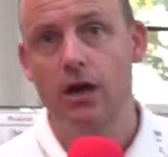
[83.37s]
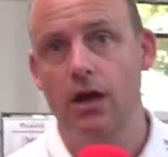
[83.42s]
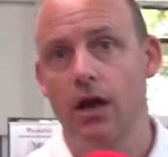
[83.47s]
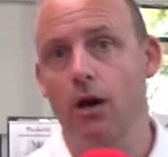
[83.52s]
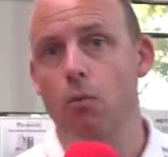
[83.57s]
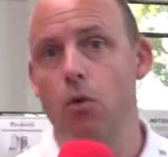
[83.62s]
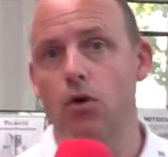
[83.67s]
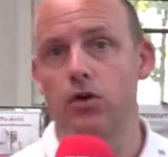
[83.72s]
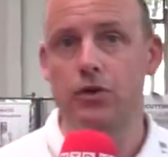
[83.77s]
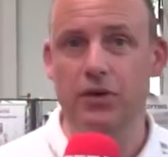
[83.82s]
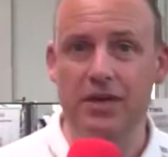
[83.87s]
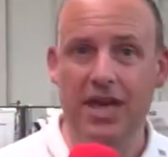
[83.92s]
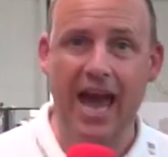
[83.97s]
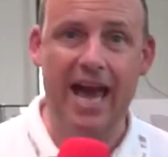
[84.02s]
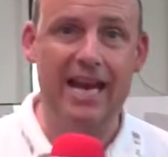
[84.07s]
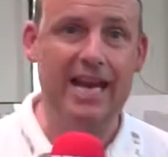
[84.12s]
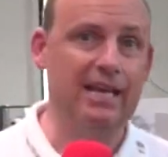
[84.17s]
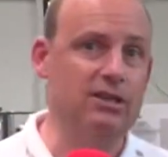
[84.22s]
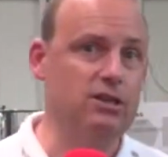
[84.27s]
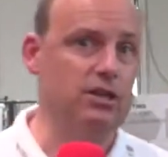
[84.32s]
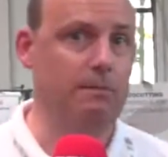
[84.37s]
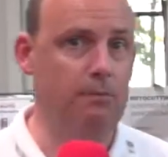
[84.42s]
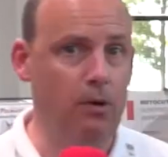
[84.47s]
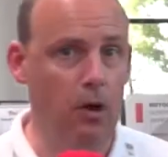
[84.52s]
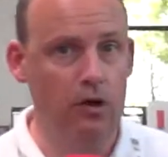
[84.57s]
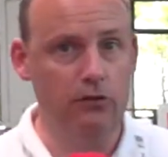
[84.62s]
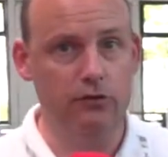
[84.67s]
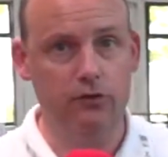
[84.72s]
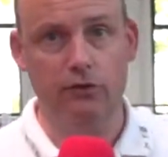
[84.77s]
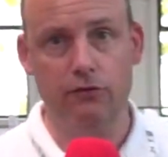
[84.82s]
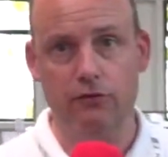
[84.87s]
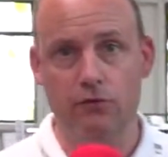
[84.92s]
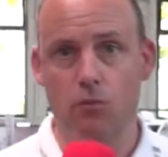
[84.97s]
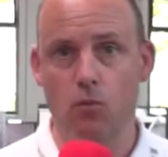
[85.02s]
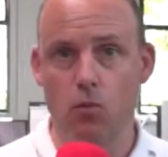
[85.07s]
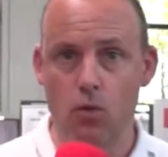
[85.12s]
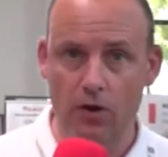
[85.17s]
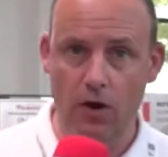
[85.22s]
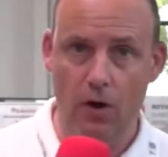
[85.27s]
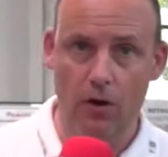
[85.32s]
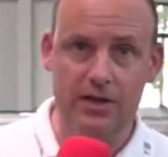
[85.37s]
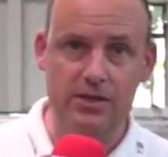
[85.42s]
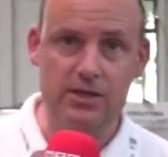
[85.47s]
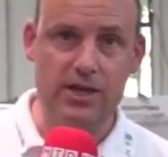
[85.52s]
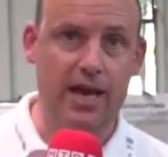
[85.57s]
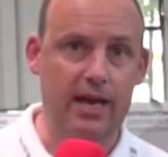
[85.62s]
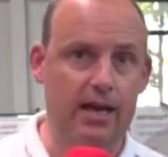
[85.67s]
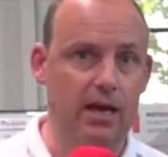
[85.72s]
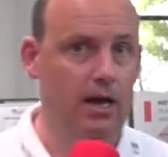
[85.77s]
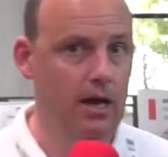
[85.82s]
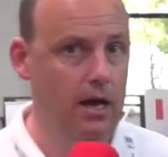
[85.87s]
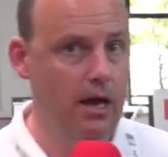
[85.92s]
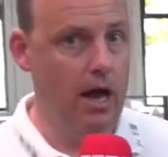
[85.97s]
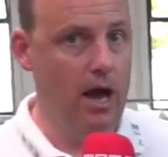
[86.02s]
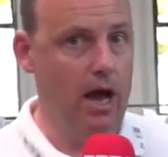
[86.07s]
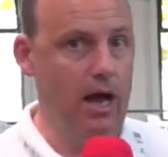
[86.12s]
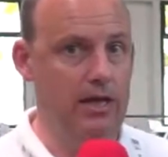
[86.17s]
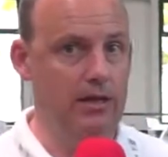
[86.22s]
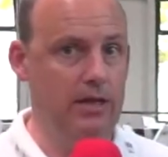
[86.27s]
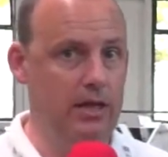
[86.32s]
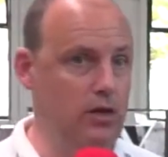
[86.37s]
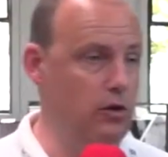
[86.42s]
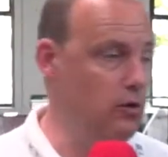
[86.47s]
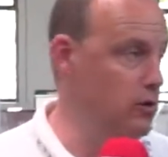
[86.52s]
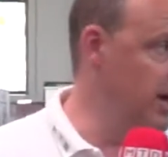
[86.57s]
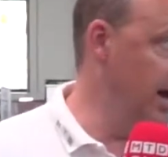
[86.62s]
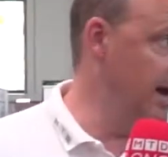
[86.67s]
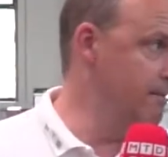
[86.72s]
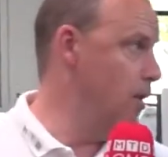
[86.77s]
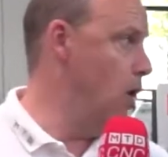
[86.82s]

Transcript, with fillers: and what you can actually purchase from Ward Hi Tech uh, in the UK